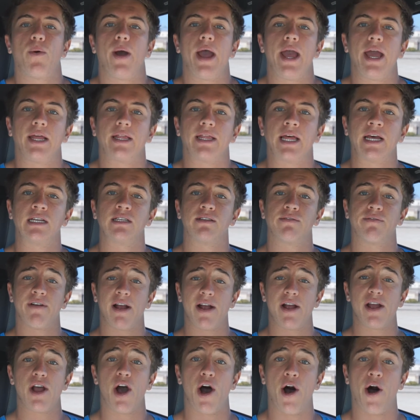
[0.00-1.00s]
weight that is
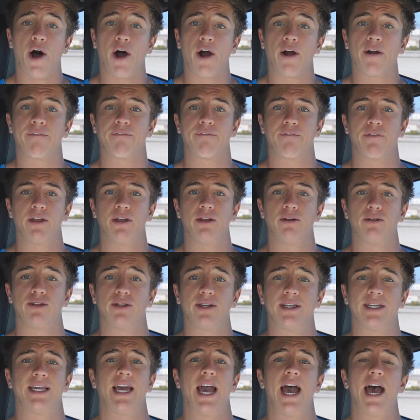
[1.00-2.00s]
very hard for you
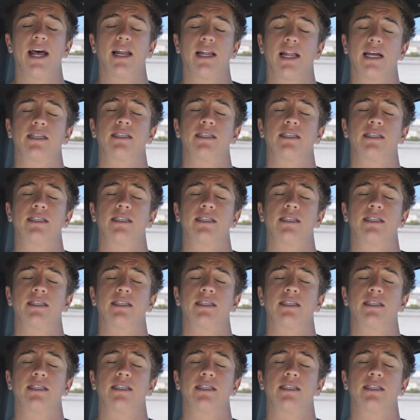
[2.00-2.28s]
to get,